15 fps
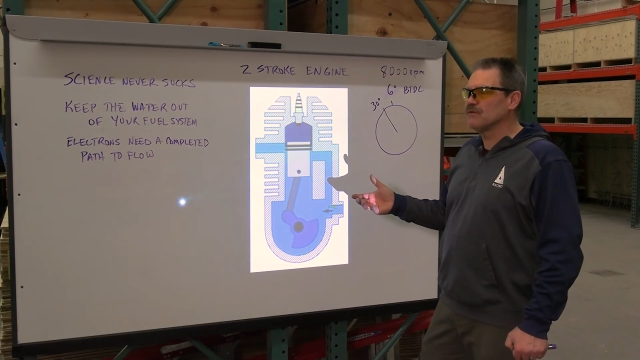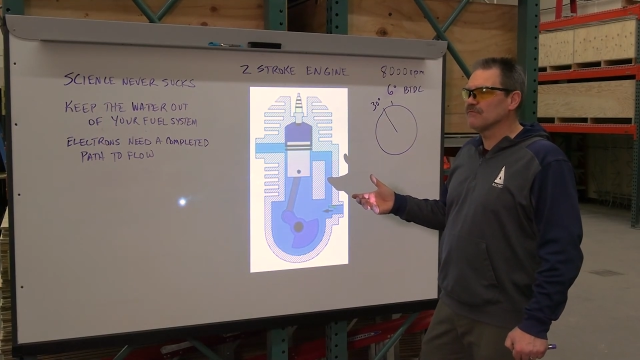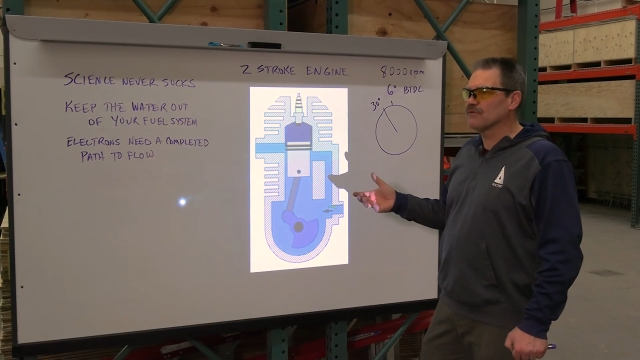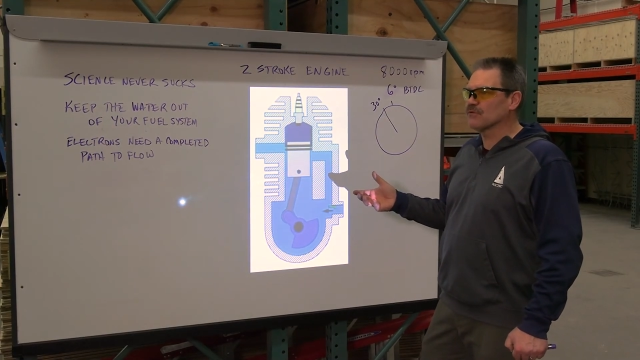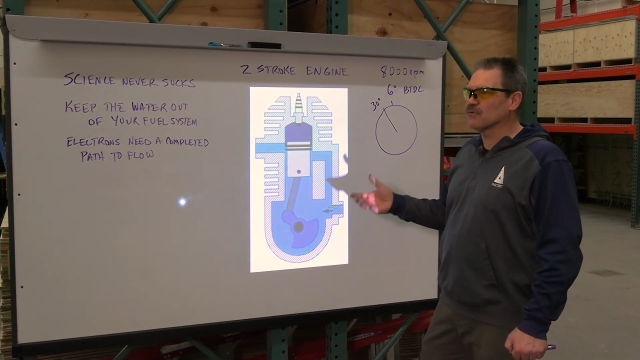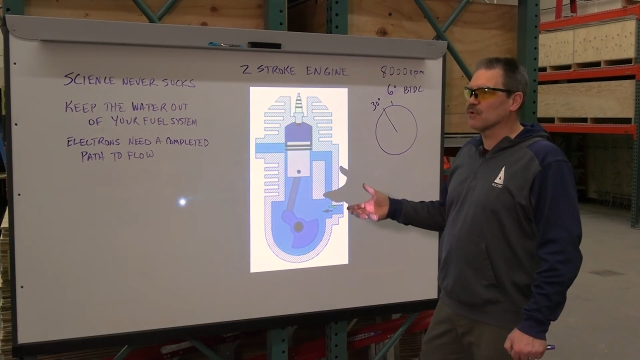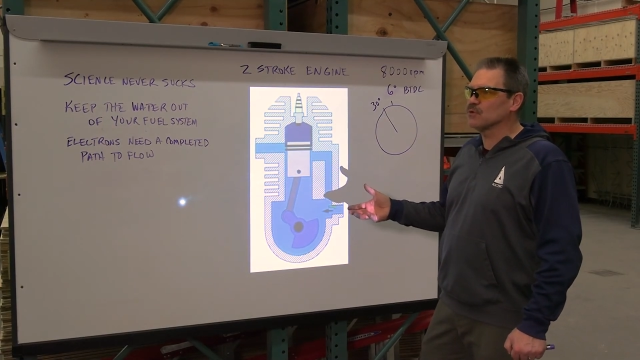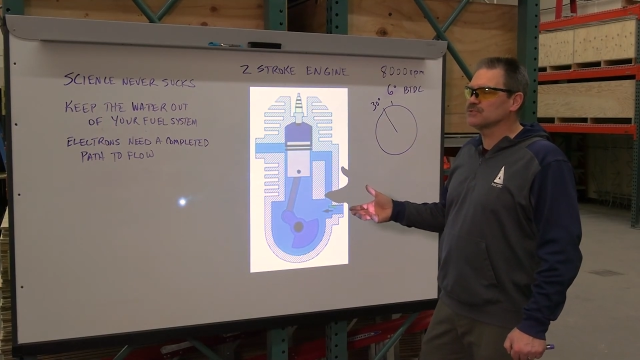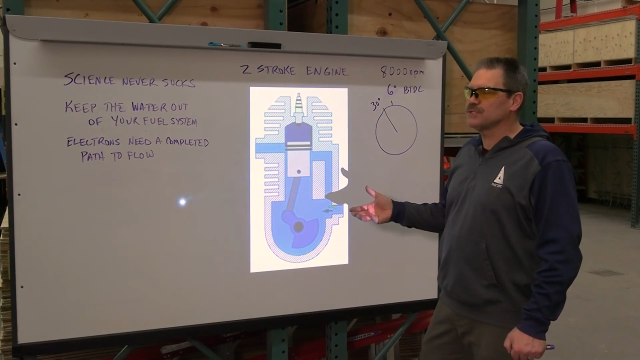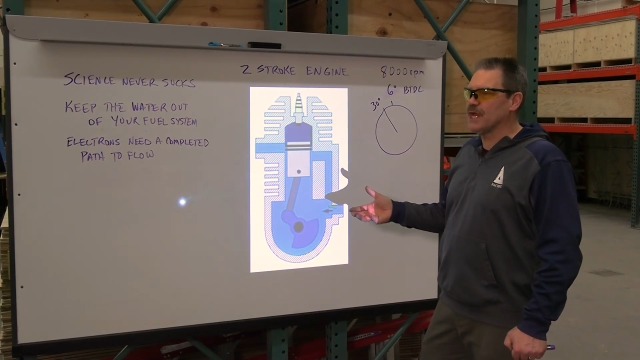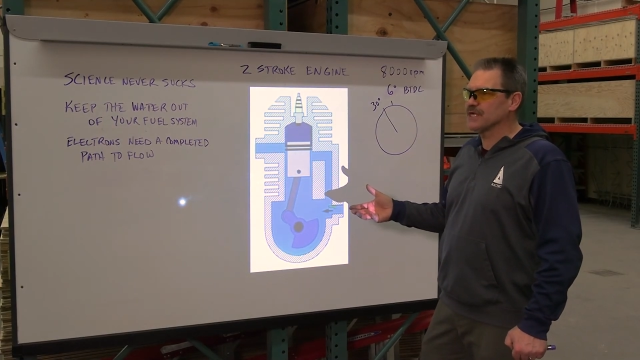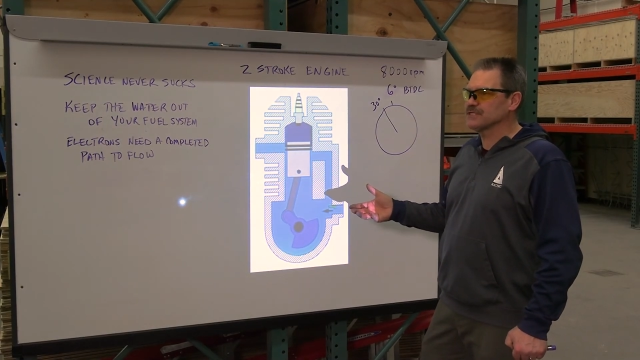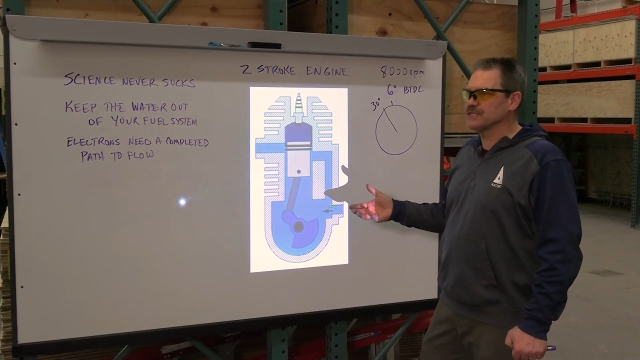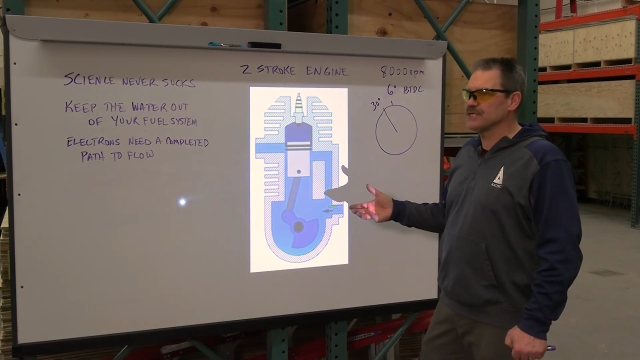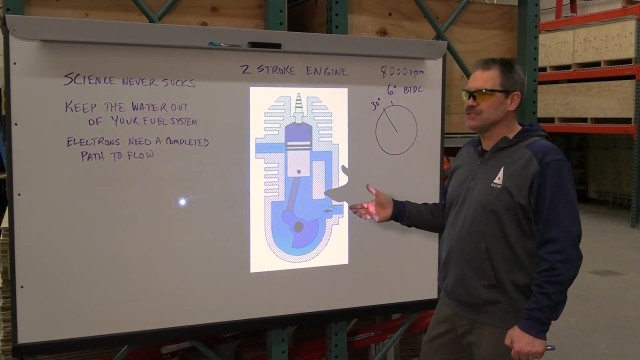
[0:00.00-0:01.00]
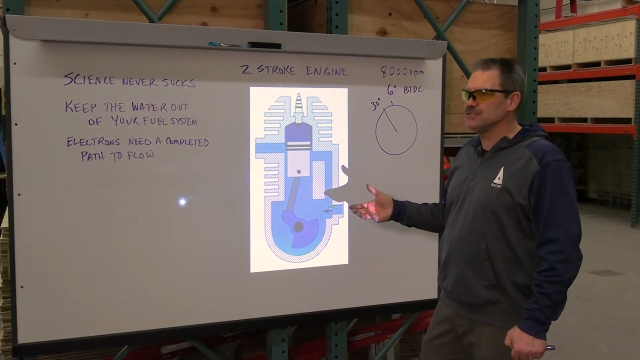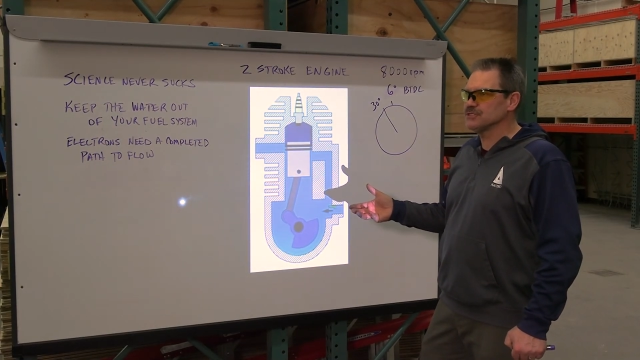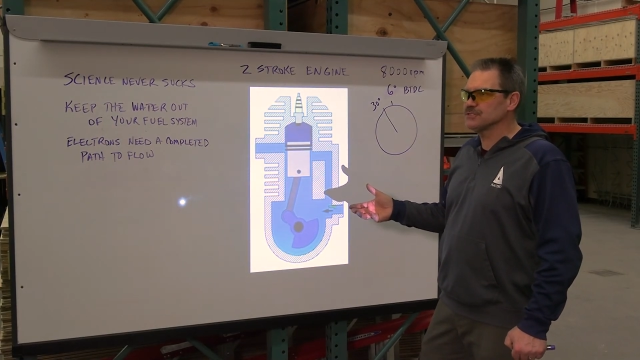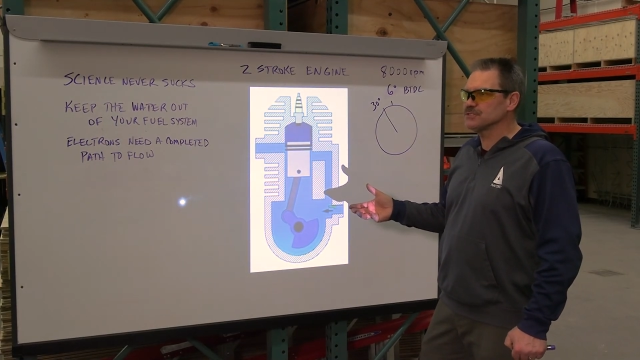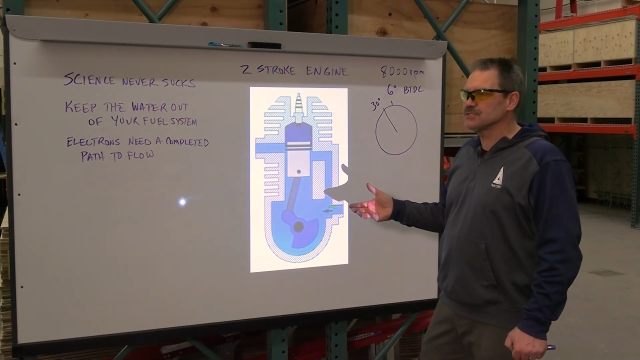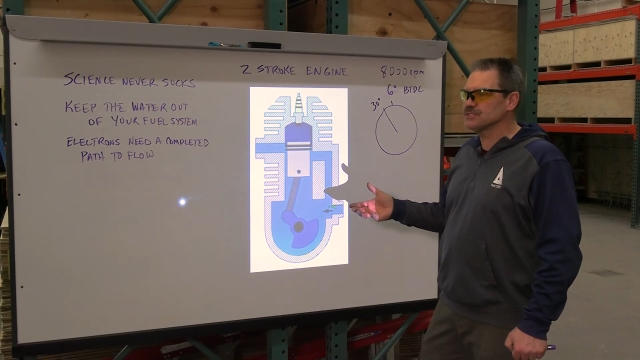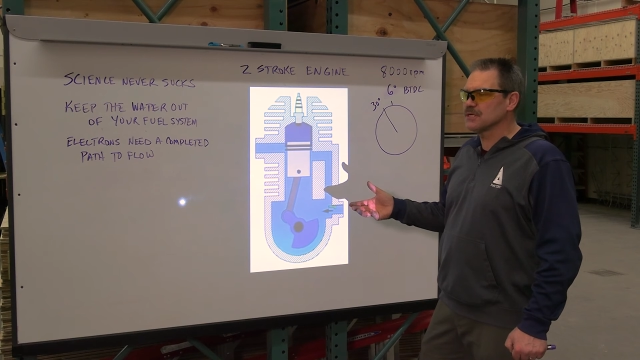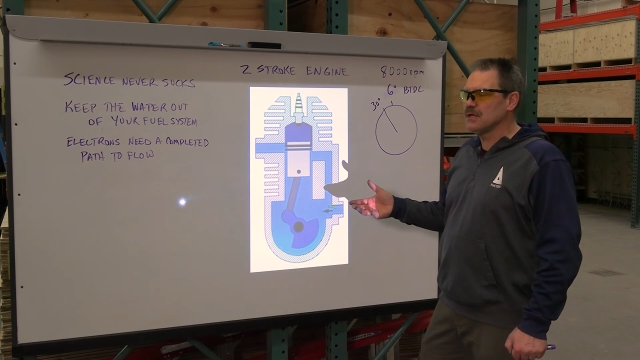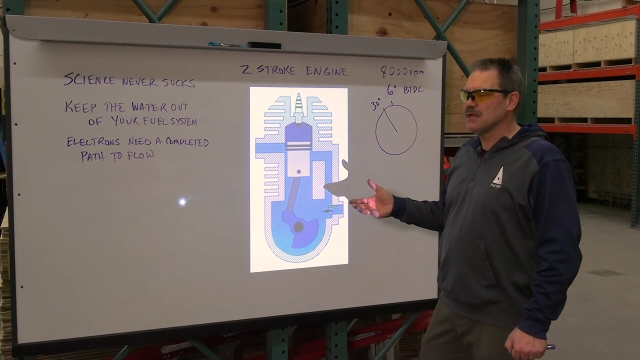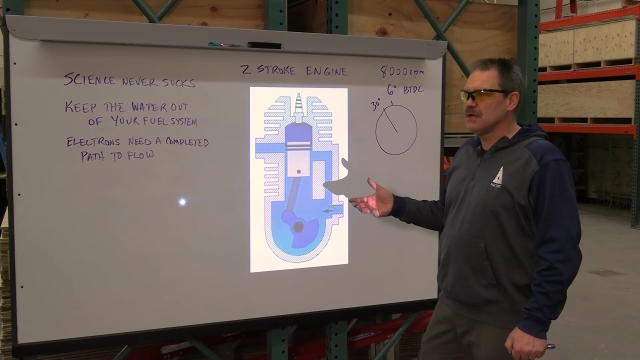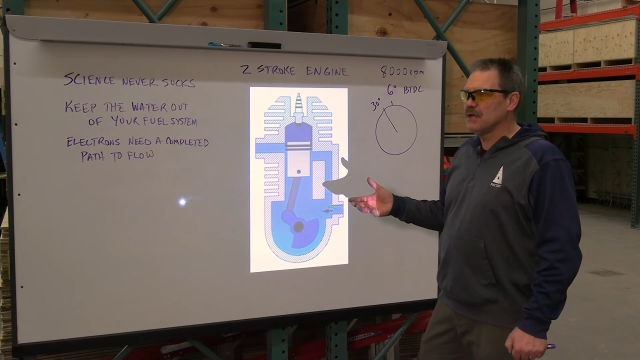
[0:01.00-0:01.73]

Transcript: for the Rotax engines